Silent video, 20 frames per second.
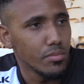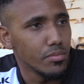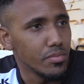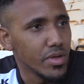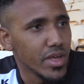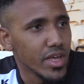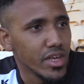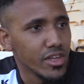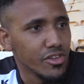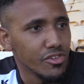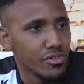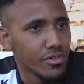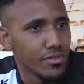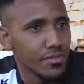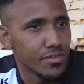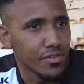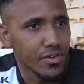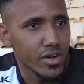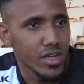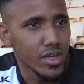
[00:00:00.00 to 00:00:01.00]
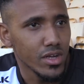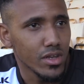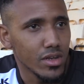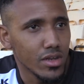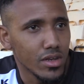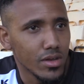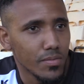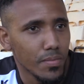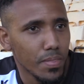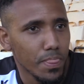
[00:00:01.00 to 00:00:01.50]
be injury free
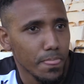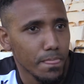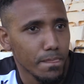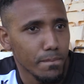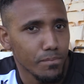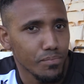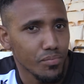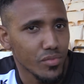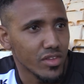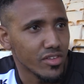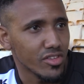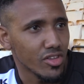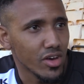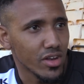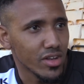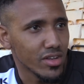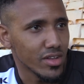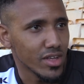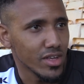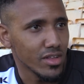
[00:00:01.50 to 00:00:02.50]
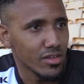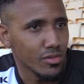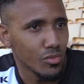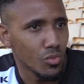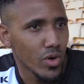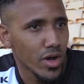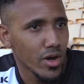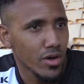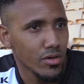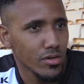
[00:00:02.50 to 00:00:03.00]
and start the
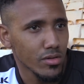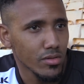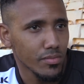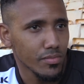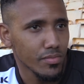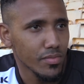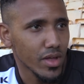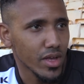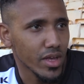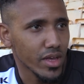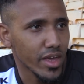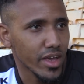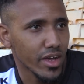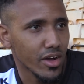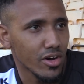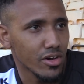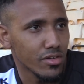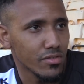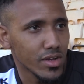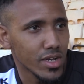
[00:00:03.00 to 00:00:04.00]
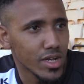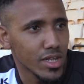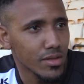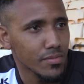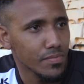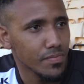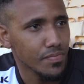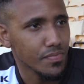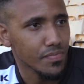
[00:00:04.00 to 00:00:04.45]
season well and kick on, really.